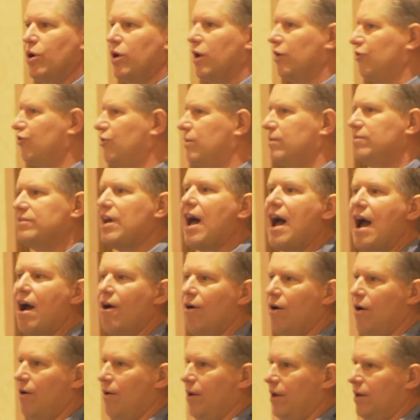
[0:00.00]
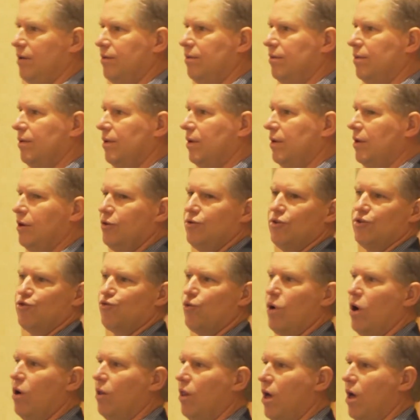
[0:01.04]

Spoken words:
a tire on it. It just roll